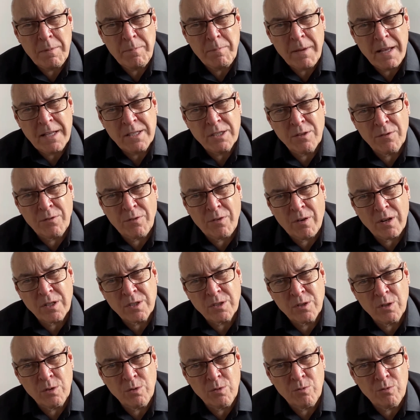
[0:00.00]
be better for
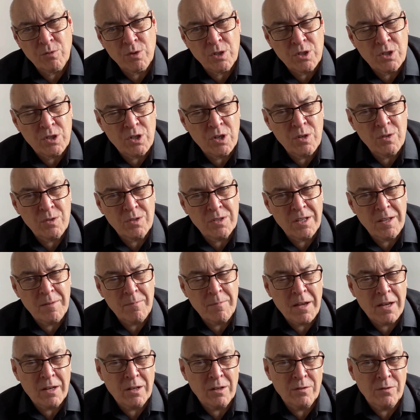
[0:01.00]
us to reduce the
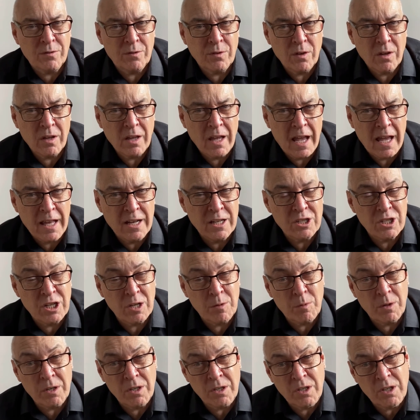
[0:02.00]
amount of
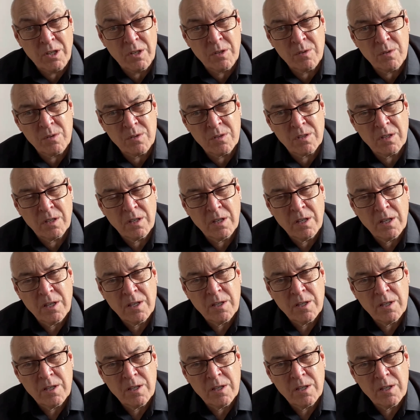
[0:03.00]
energy we used